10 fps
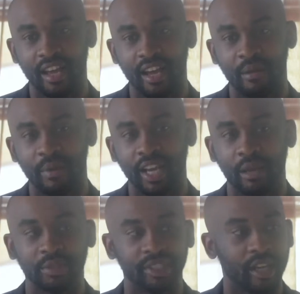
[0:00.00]
My
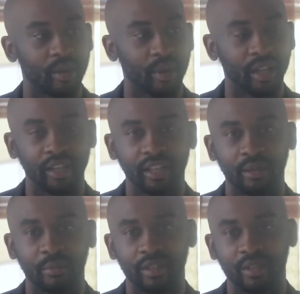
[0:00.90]
name is Derrick Wali.
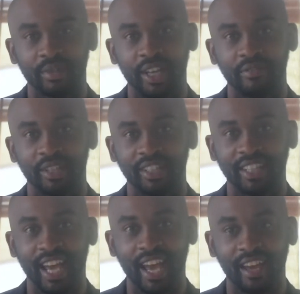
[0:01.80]
I'm definitely a
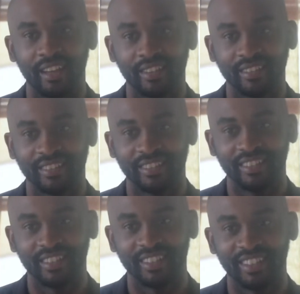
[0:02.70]
dad.
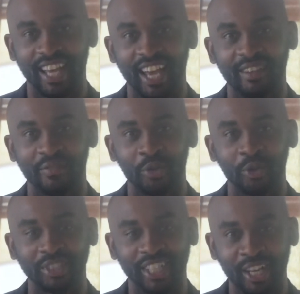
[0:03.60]
Dad
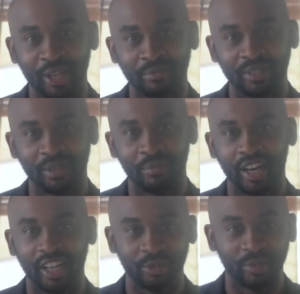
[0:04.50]
4 times. I'm a
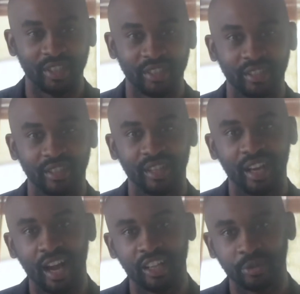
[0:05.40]
husband,
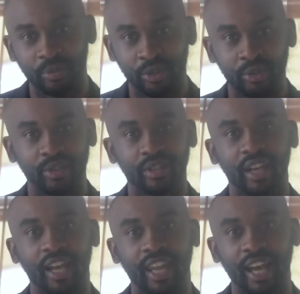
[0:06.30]
entrepreneur,
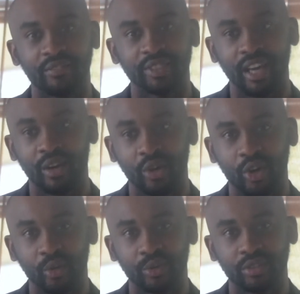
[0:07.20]
and lifestyle
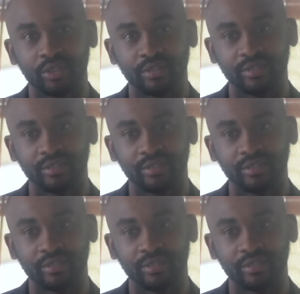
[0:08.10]
coach.